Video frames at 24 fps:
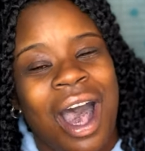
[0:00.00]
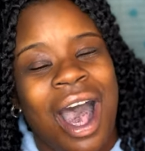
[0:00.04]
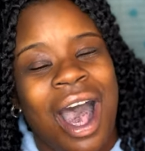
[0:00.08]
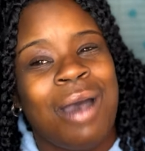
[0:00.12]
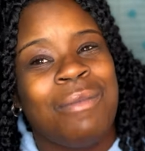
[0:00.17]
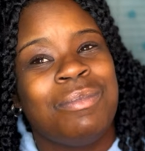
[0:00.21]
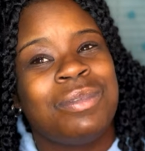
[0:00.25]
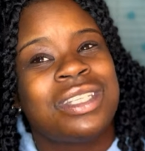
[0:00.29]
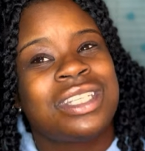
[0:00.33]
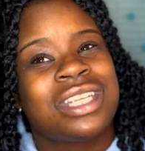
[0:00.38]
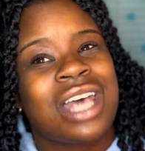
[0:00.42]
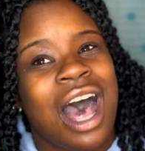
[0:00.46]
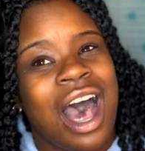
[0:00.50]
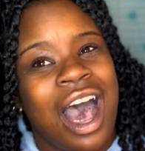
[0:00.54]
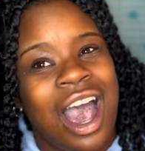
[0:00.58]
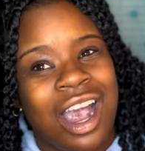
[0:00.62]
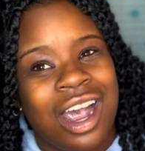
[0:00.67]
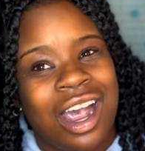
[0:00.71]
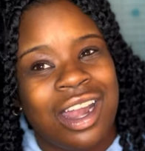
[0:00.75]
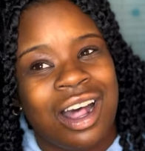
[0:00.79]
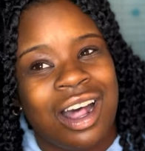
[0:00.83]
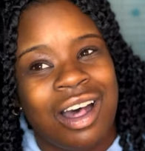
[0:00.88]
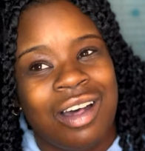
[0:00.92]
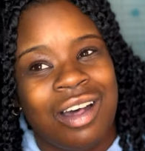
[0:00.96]
I'm
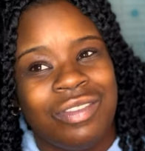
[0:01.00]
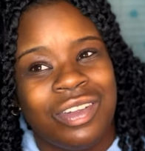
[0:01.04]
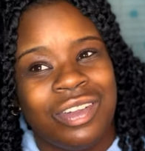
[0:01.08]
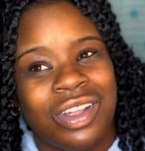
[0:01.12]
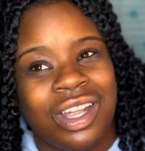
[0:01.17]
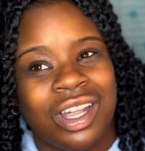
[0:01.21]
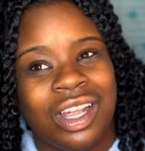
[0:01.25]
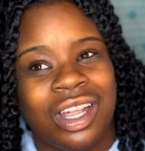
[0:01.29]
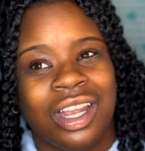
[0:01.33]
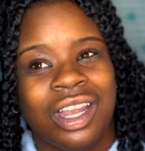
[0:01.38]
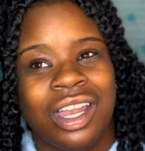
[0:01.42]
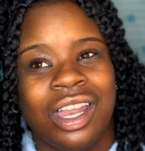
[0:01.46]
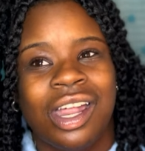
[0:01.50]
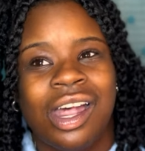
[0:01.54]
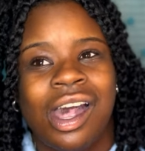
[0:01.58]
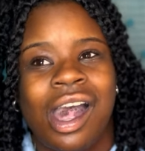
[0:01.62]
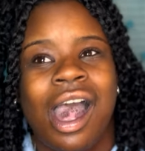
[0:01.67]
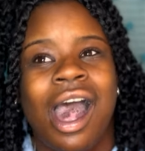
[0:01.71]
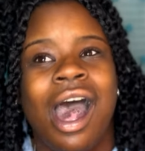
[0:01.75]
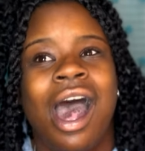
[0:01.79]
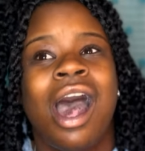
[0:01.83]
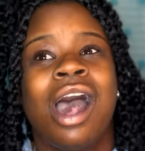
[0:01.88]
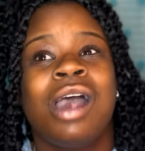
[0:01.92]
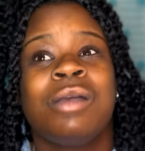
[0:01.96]
tired of it.
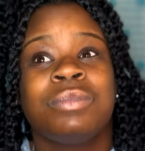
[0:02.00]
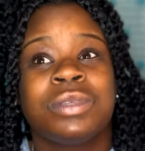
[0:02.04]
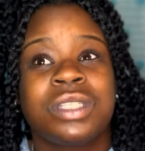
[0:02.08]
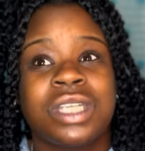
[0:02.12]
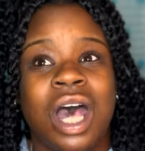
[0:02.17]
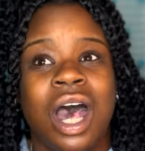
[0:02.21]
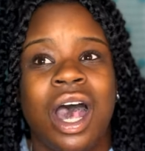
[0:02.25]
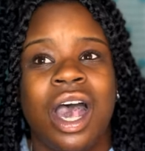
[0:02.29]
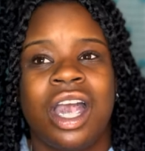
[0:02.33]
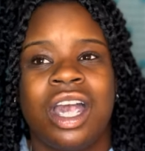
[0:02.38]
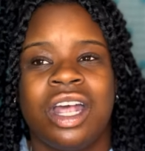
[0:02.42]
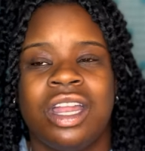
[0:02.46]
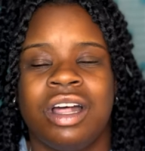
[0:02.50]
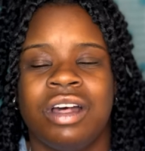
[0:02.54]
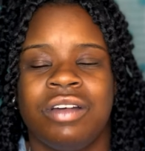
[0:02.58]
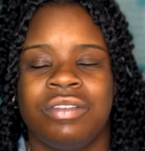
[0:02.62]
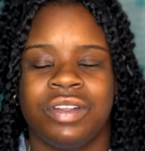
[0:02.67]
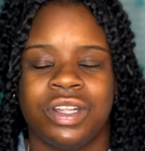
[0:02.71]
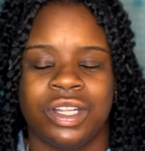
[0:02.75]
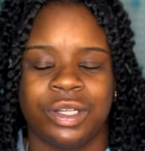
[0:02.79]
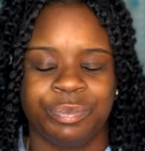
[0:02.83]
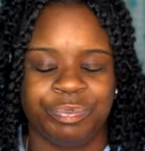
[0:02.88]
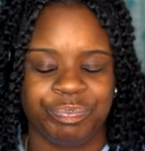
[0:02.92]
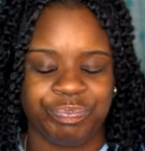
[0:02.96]
I'm tired of
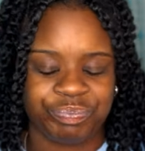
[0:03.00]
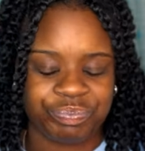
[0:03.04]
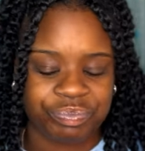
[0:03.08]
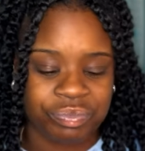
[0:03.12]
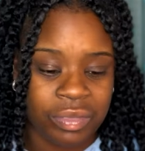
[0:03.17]
it.